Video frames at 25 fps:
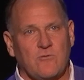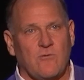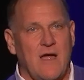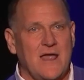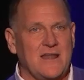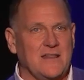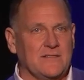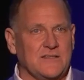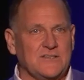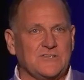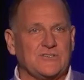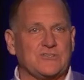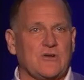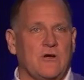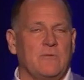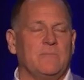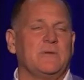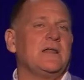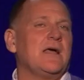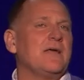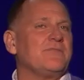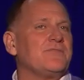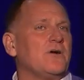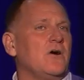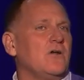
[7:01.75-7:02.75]
writing this sermon,
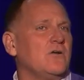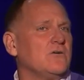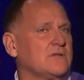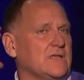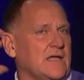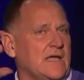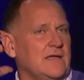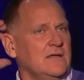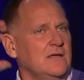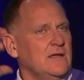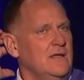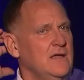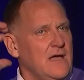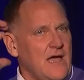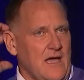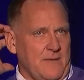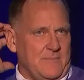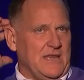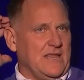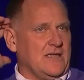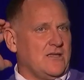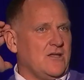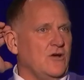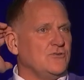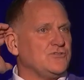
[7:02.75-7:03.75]
and I thought, okay, how
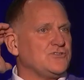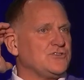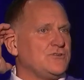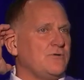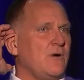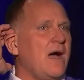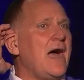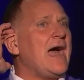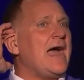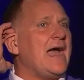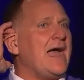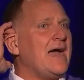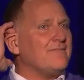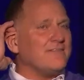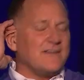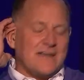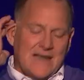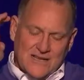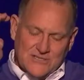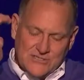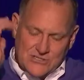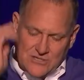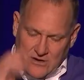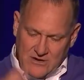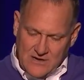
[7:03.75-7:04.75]
many coats do I have? And
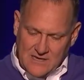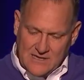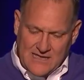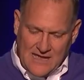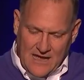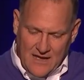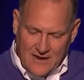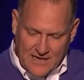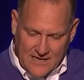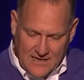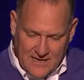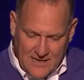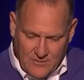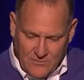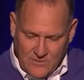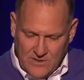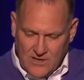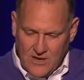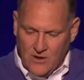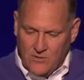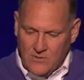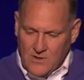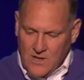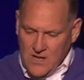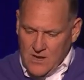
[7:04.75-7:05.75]
I started counting, and here we
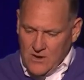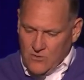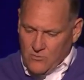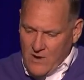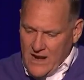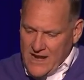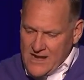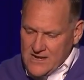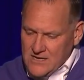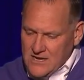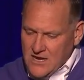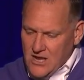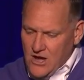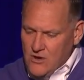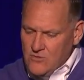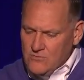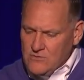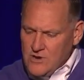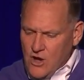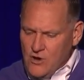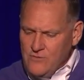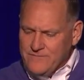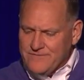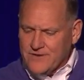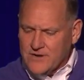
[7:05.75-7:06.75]
go. Raincoat,
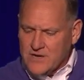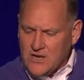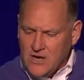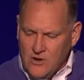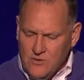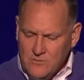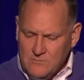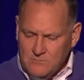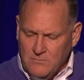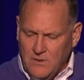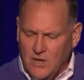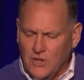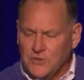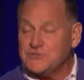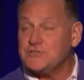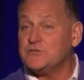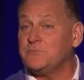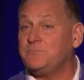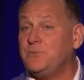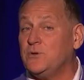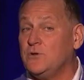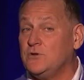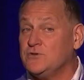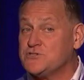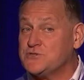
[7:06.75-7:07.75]
overcoat,
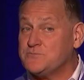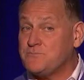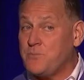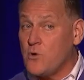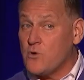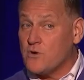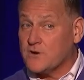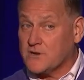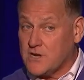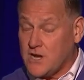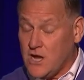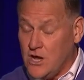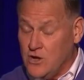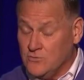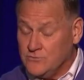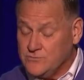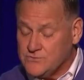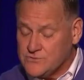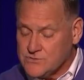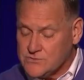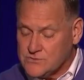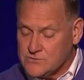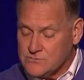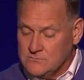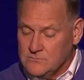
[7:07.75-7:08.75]
multiple sport
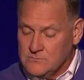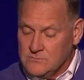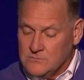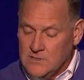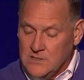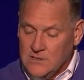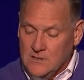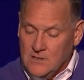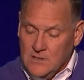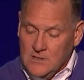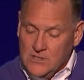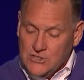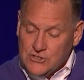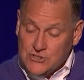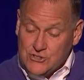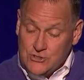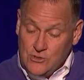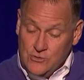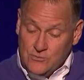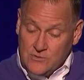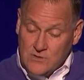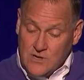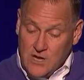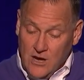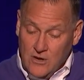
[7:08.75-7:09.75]
coats,
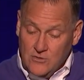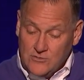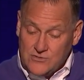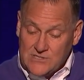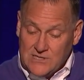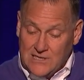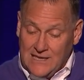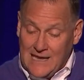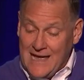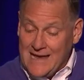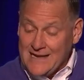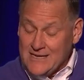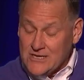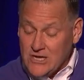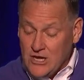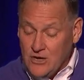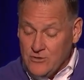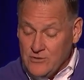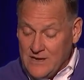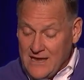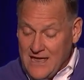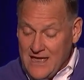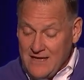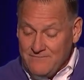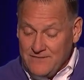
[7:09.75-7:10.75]
suit coats, a light
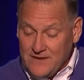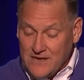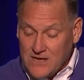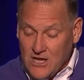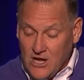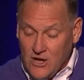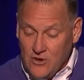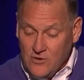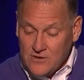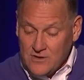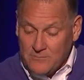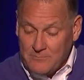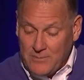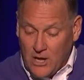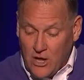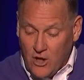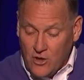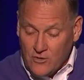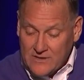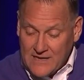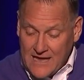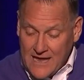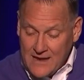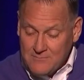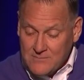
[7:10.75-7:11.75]
coat, a heavy coat, a ball
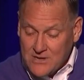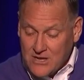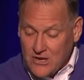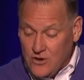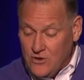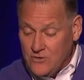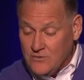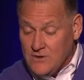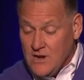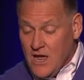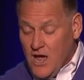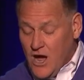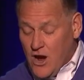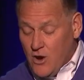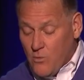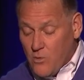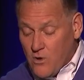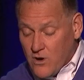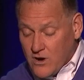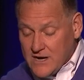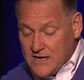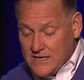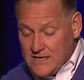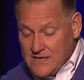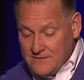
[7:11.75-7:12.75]
game coat, a
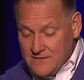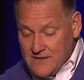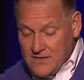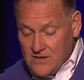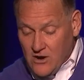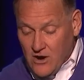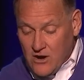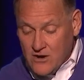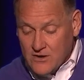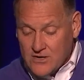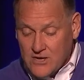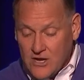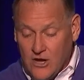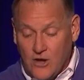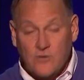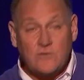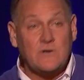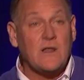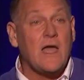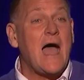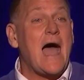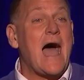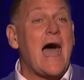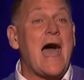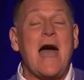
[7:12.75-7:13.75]
working in the yard coat.
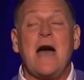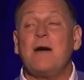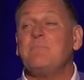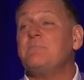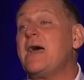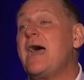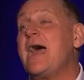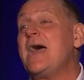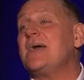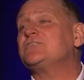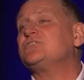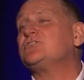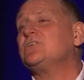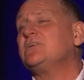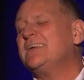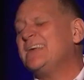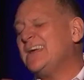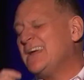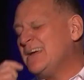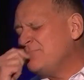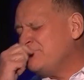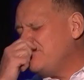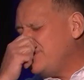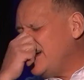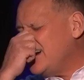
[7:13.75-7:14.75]
I'm actually
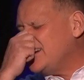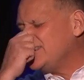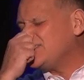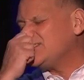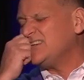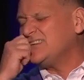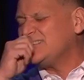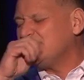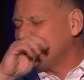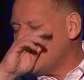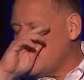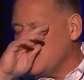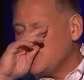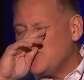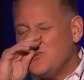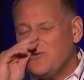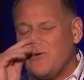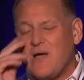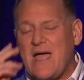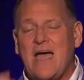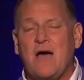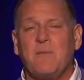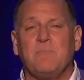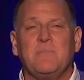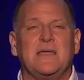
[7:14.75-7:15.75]
embarrassed to tell you
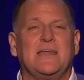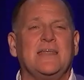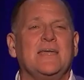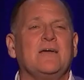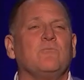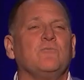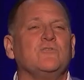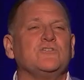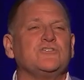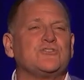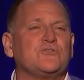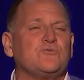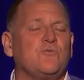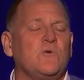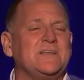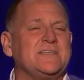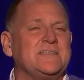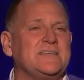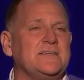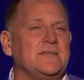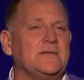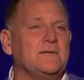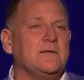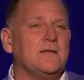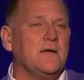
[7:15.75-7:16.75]
how many. It was
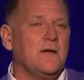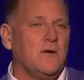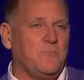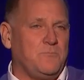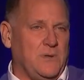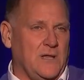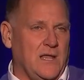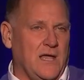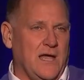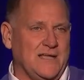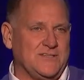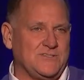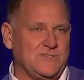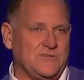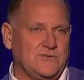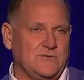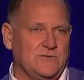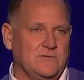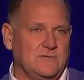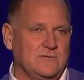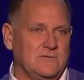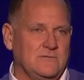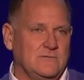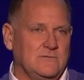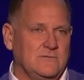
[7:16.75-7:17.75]
20 plus
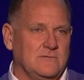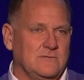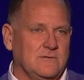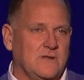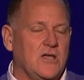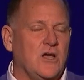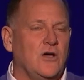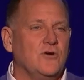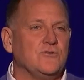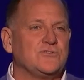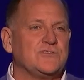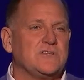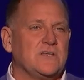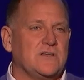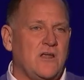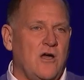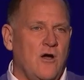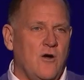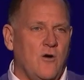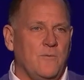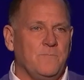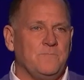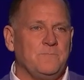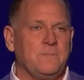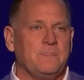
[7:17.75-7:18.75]
coats at
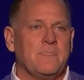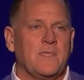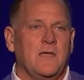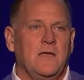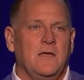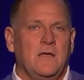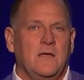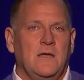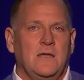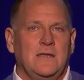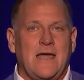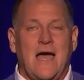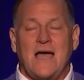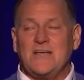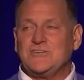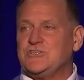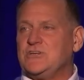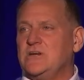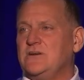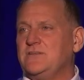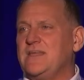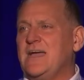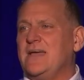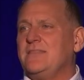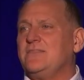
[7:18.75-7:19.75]
home. Now, I
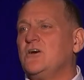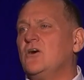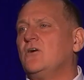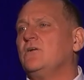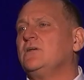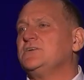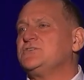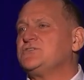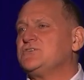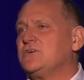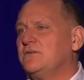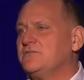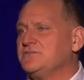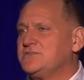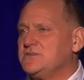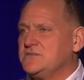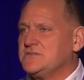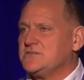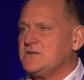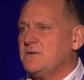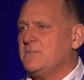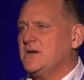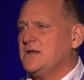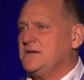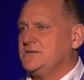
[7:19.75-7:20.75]
shared that in the early service, and
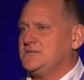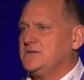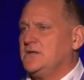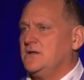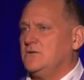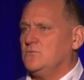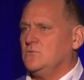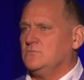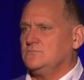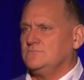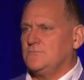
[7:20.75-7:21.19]
somebody said,